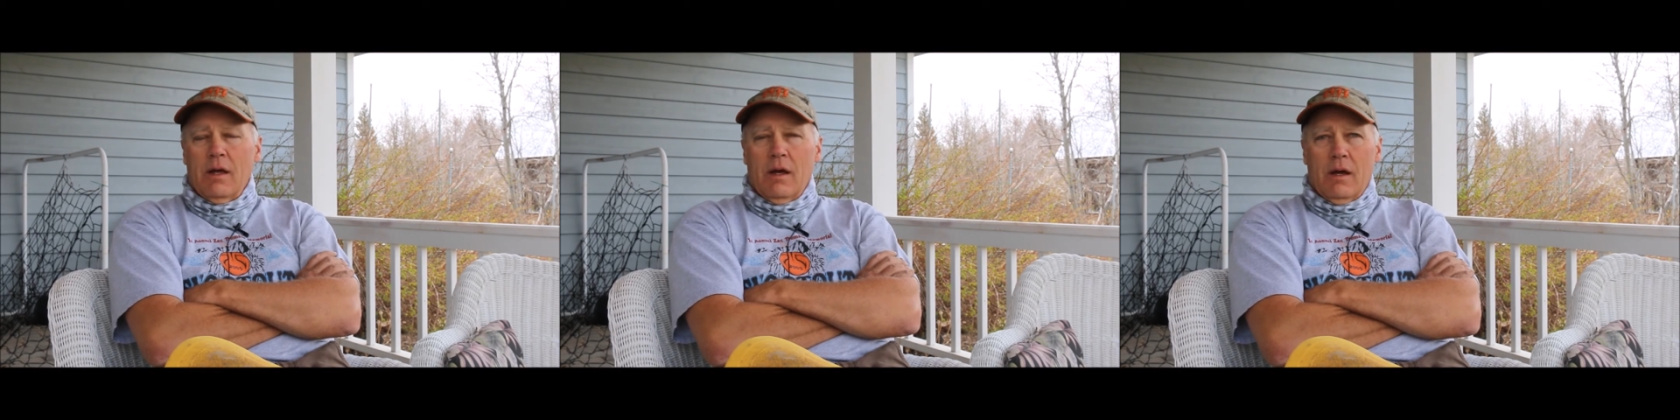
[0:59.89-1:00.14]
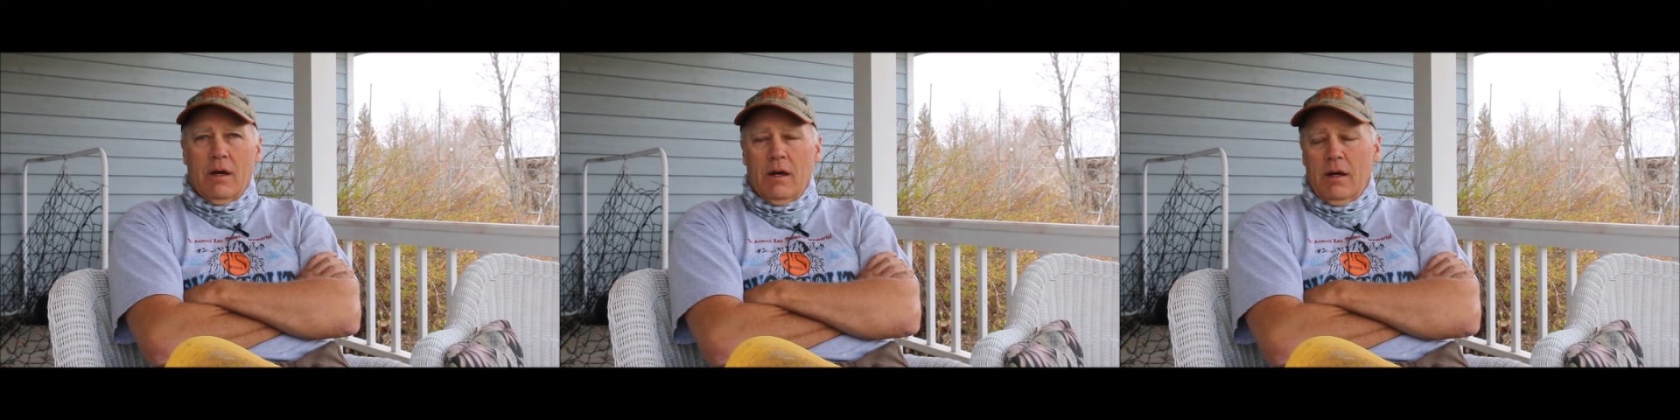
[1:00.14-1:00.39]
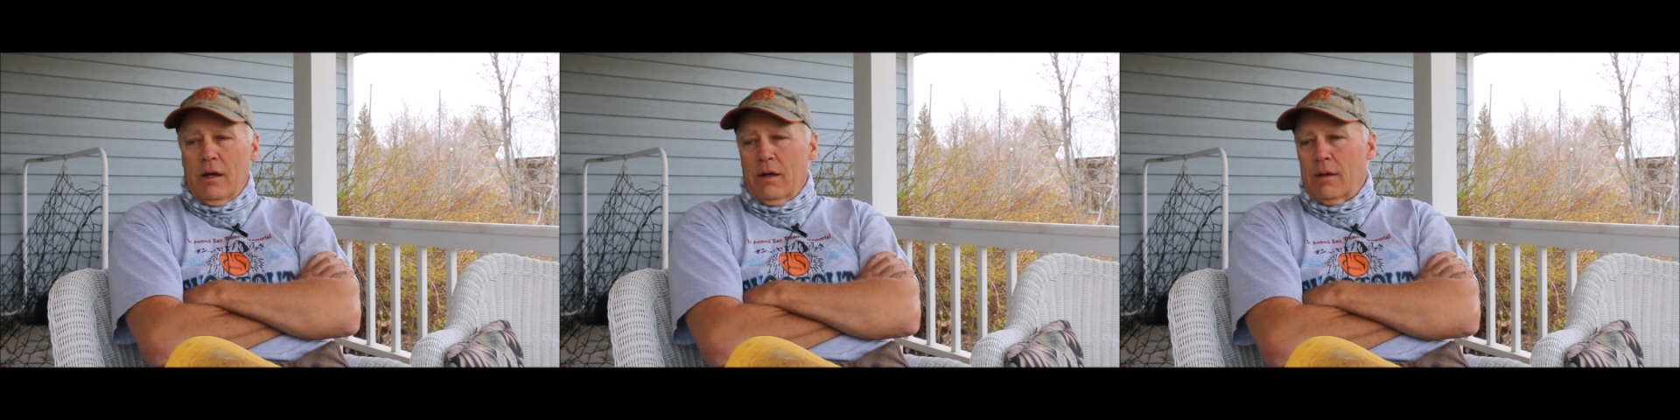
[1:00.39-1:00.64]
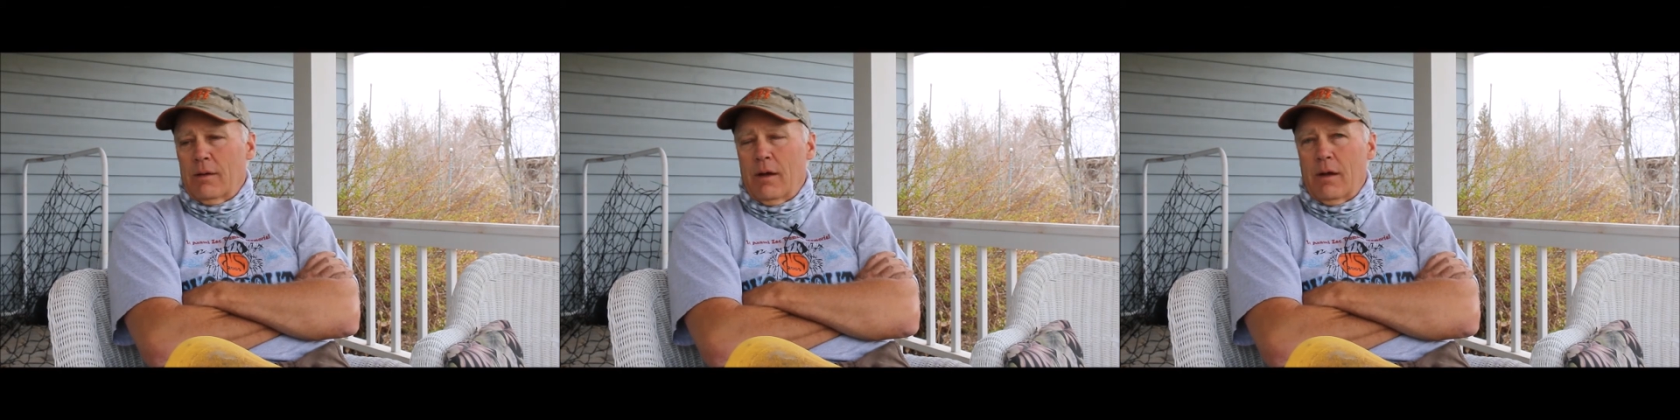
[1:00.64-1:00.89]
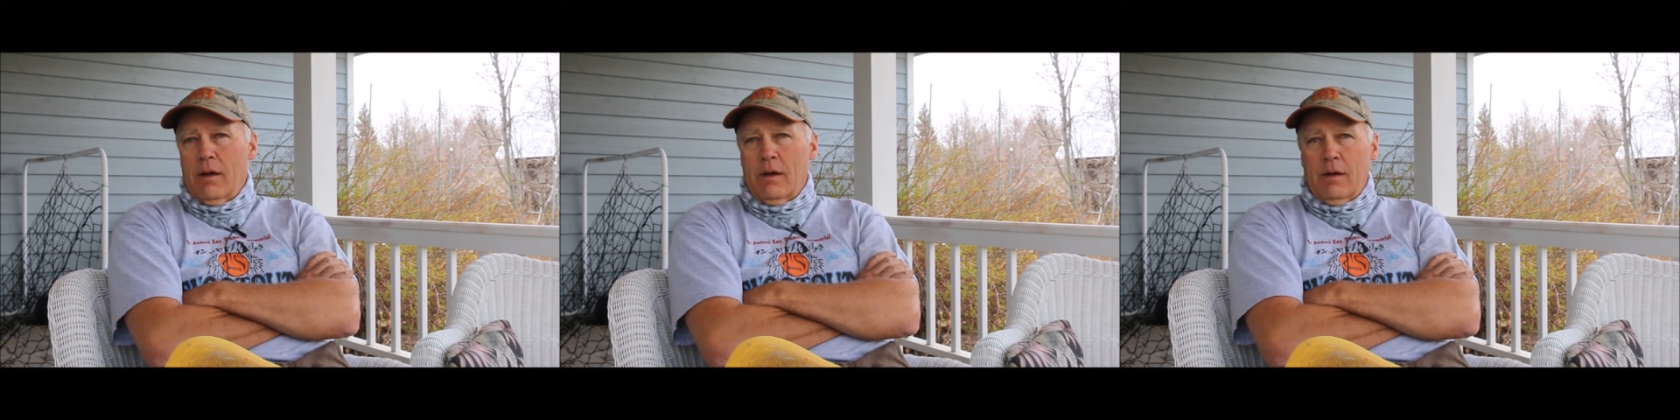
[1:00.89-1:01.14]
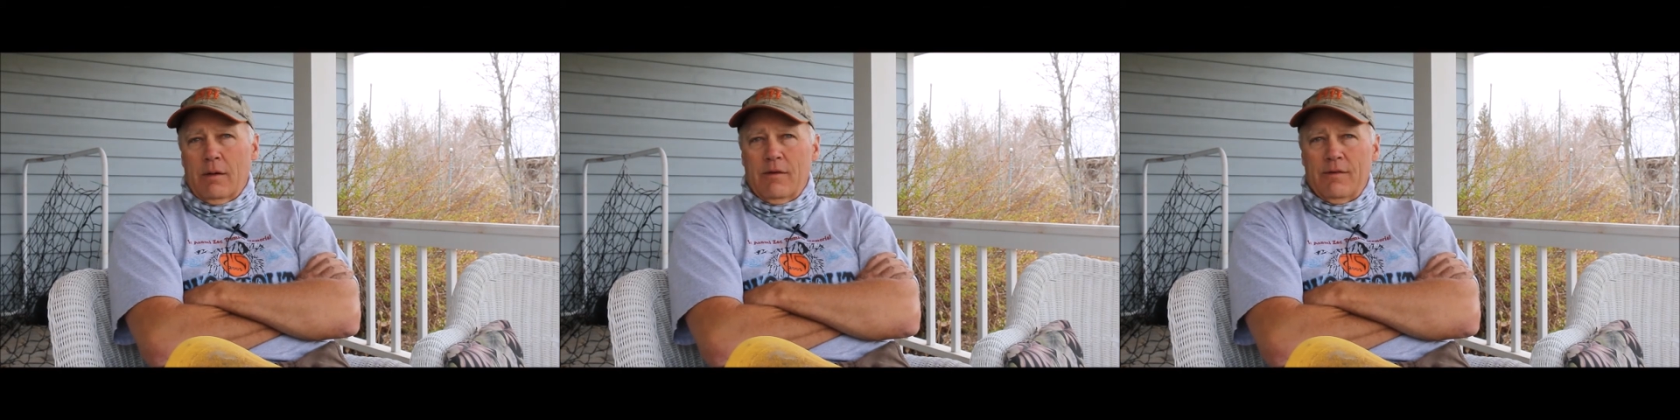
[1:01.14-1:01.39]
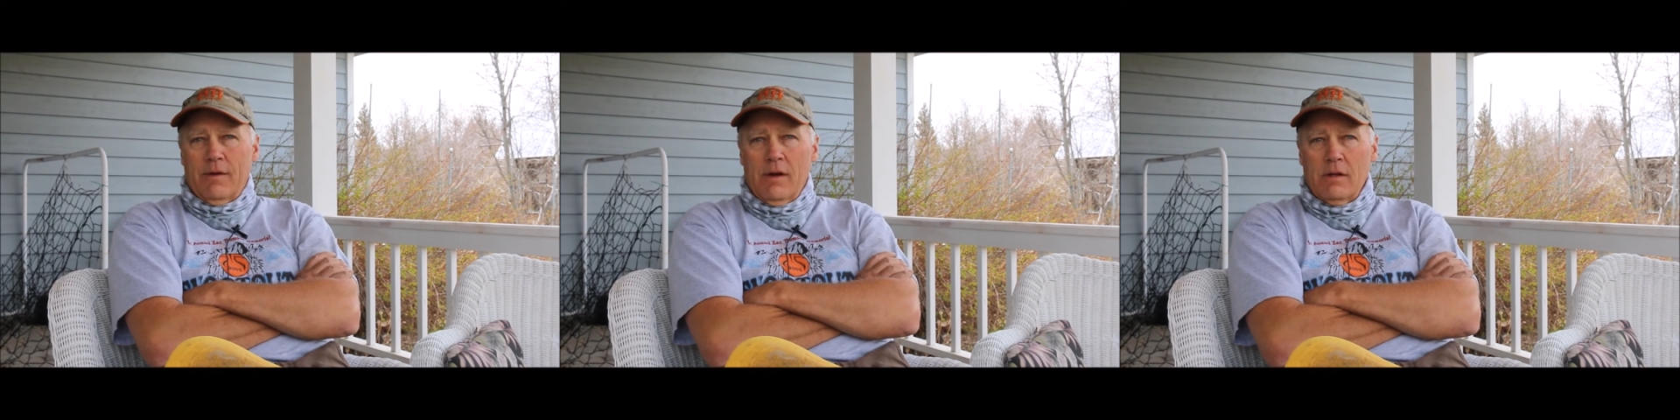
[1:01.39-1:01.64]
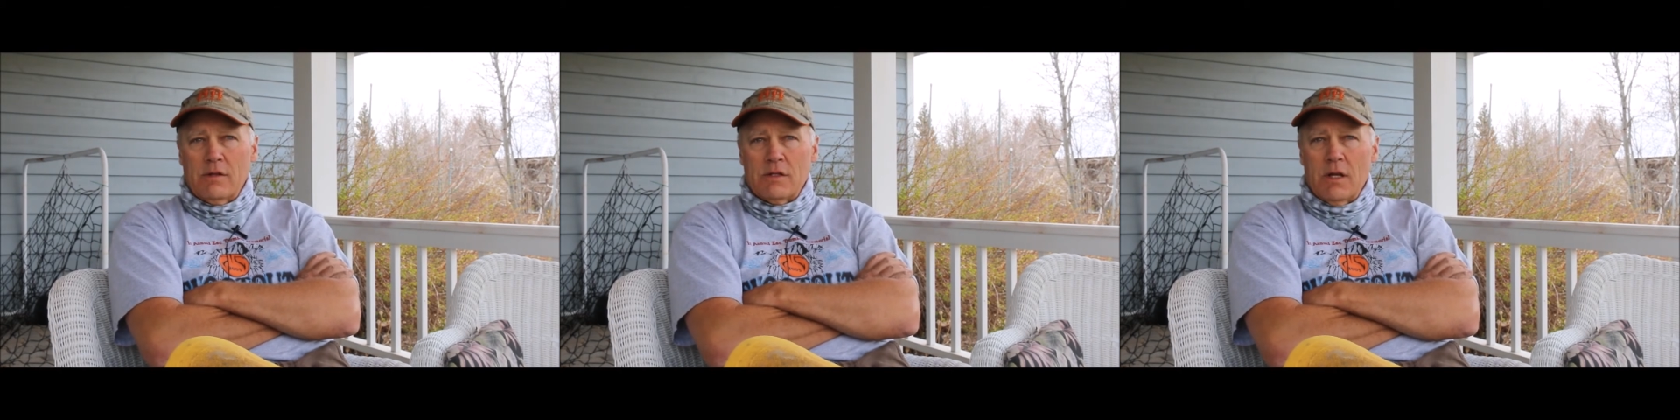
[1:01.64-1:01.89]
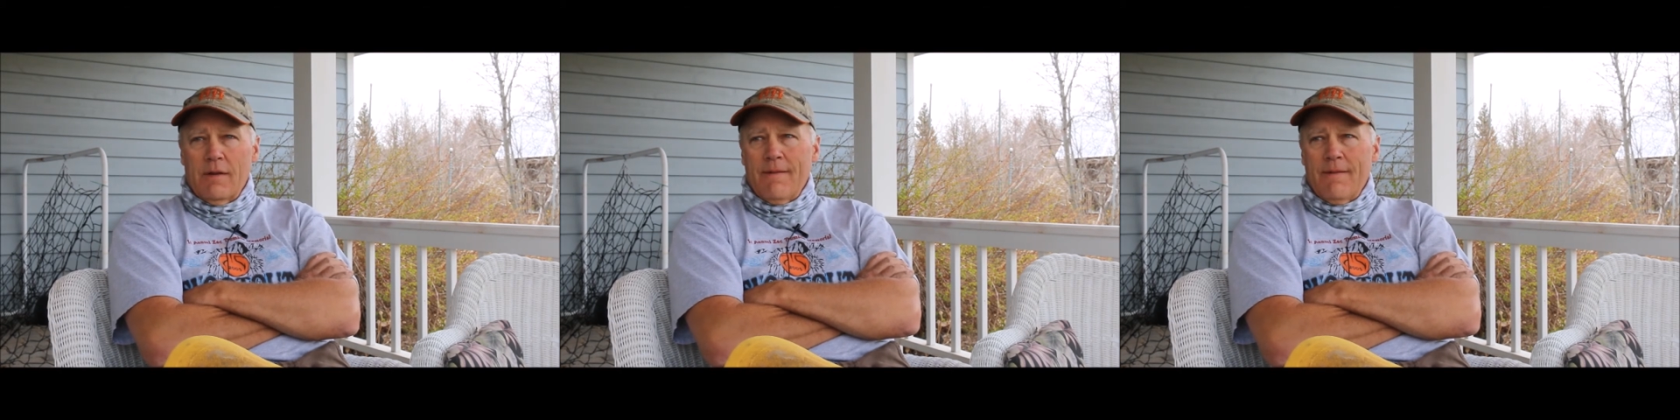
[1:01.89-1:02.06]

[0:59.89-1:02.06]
funds,